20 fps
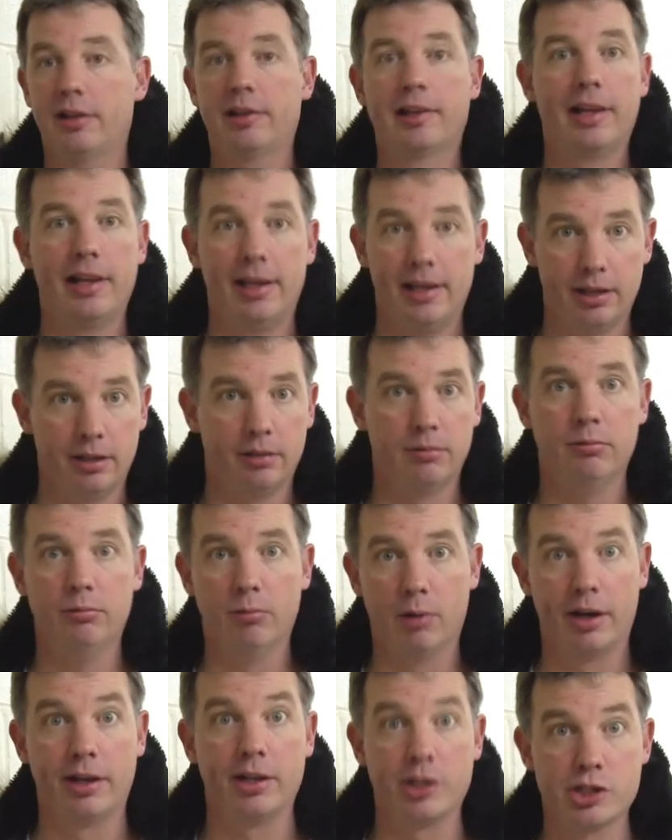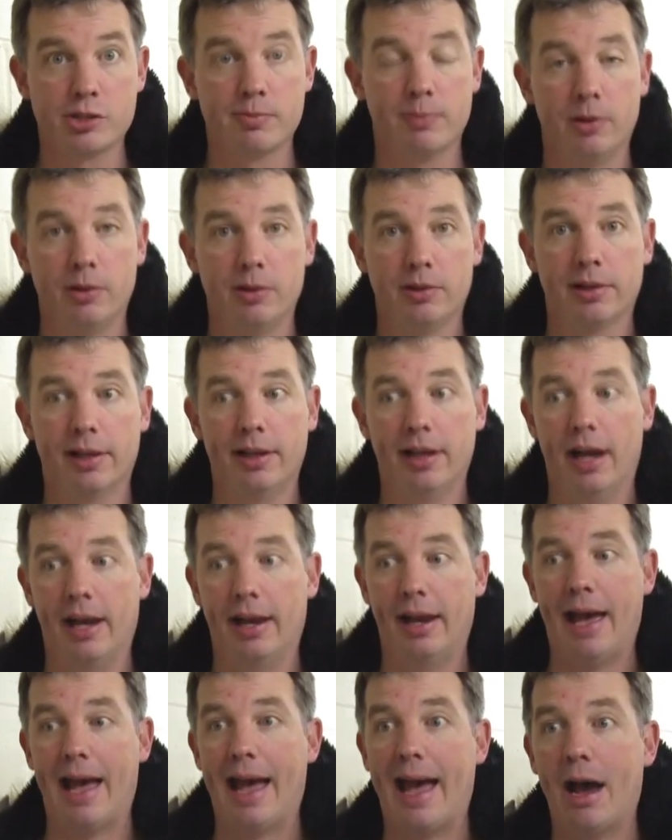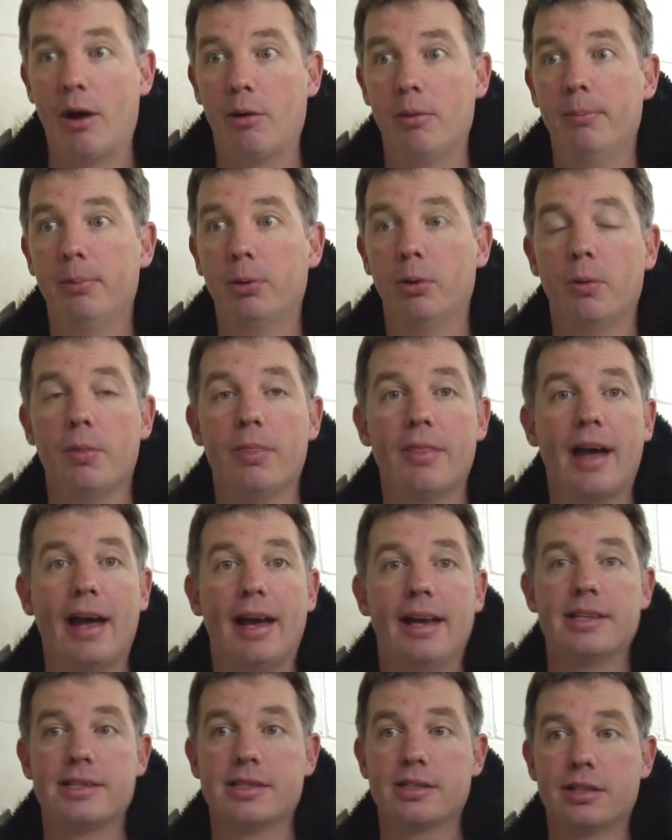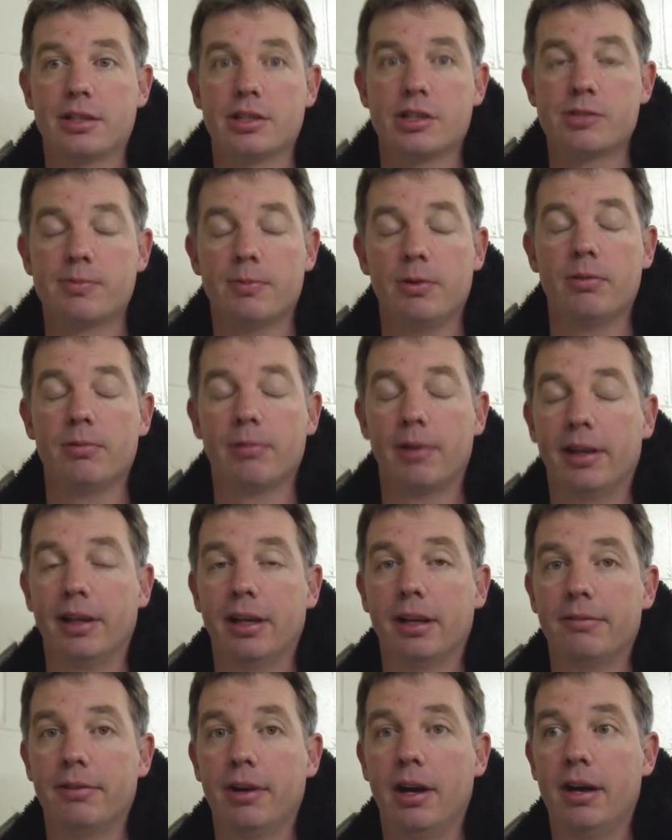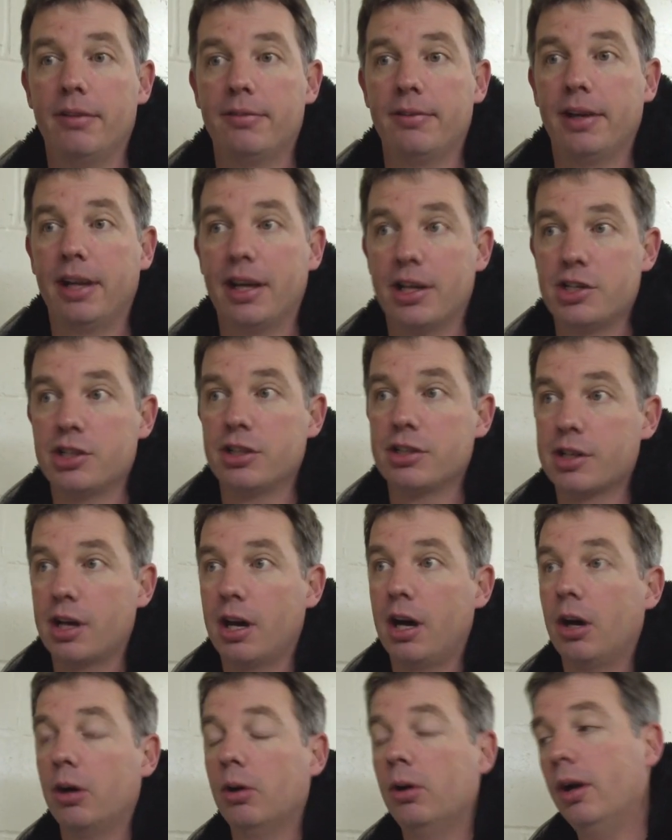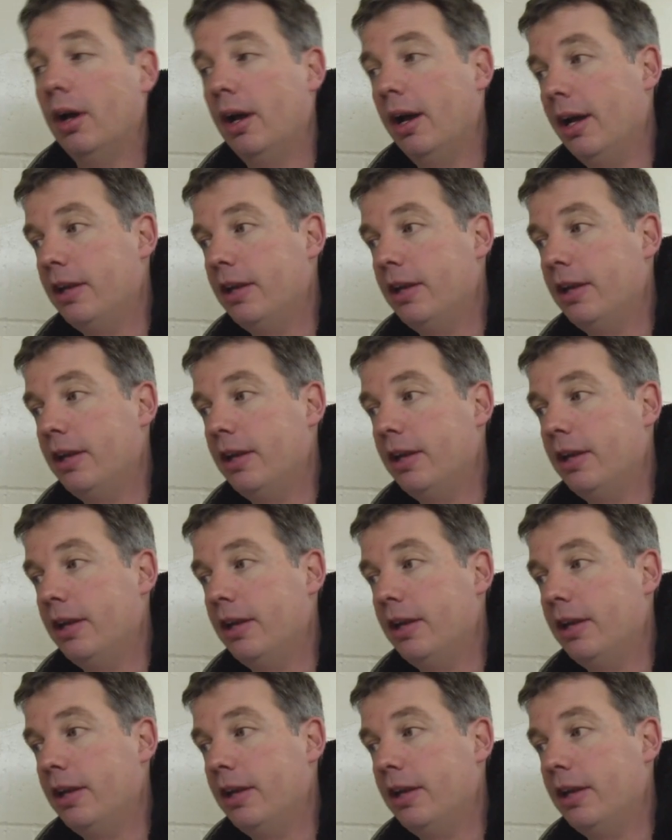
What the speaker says: clean and running smoothly, and how important that is to the smooth running of a kitchen as a whole.